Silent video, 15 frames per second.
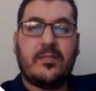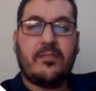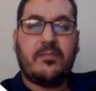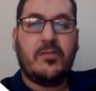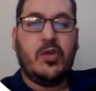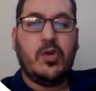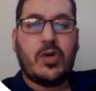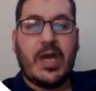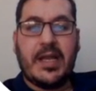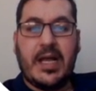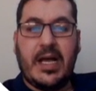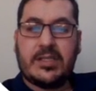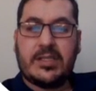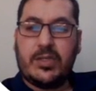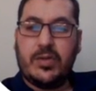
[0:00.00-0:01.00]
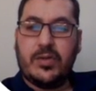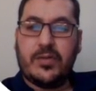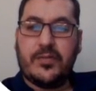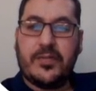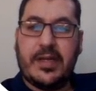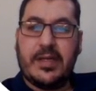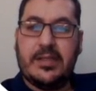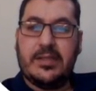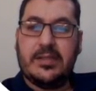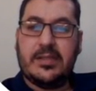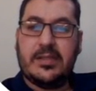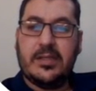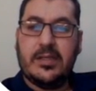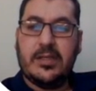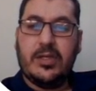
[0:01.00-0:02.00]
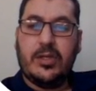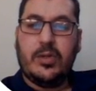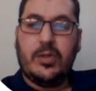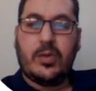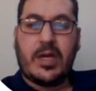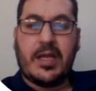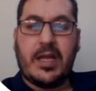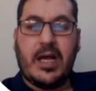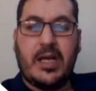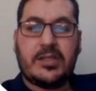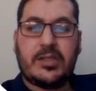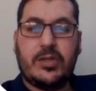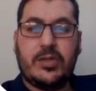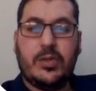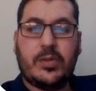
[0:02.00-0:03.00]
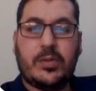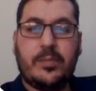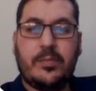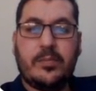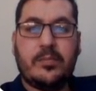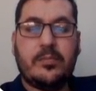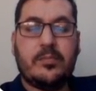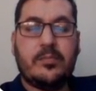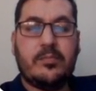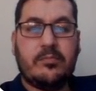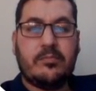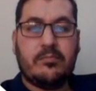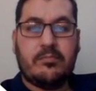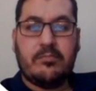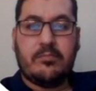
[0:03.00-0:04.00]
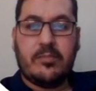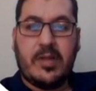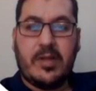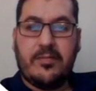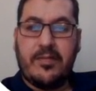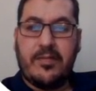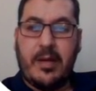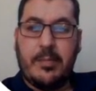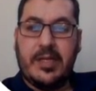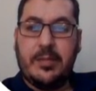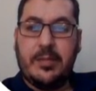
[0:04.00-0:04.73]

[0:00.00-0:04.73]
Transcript: You can ask your friends, you can ask your family